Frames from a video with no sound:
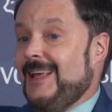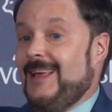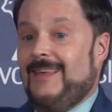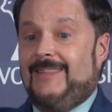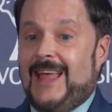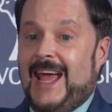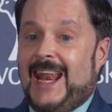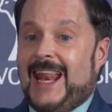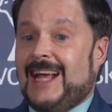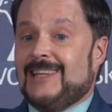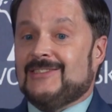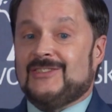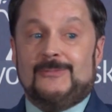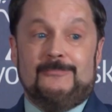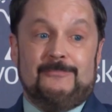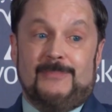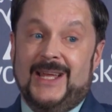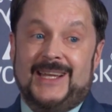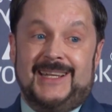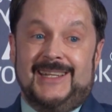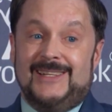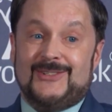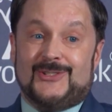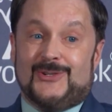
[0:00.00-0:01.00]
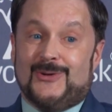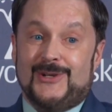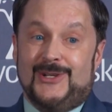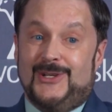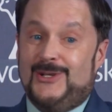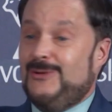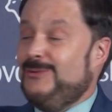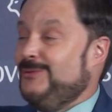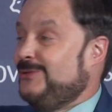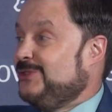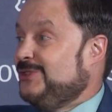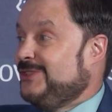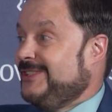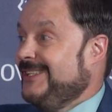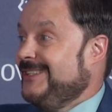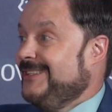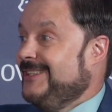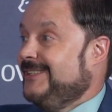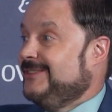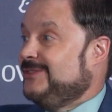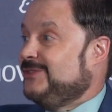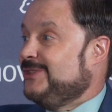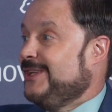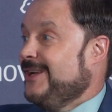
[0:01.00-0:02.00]
That hasn't been introduced in
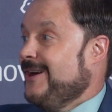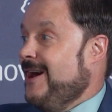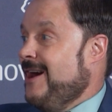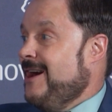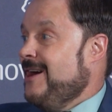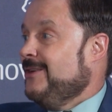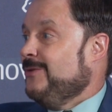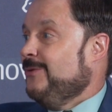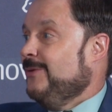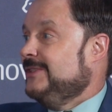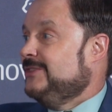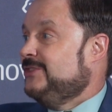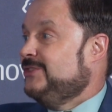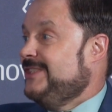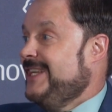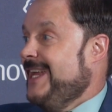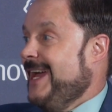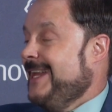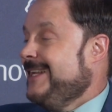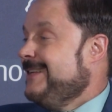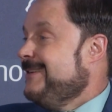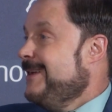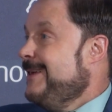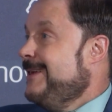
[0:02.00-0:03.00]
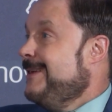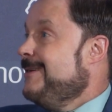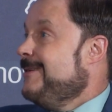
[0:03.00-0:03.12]
this Congress yet.